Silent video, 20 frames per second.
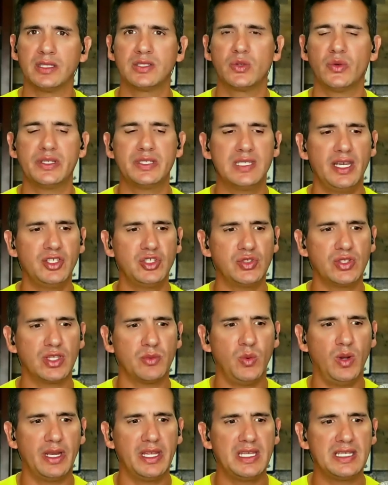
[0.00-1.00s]
So
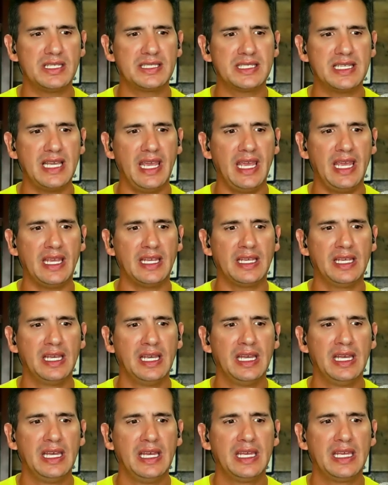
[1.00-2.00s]
essentially what he's saying
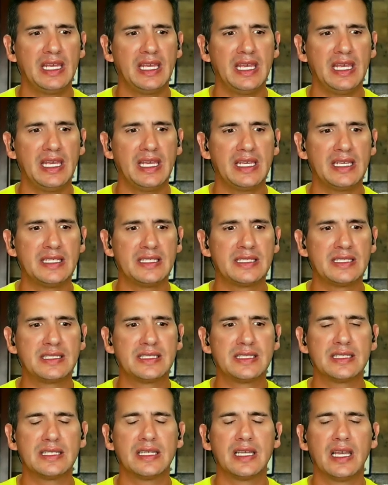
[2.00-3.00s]

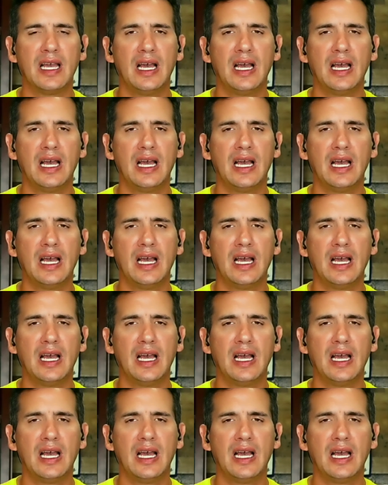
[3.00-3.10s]
is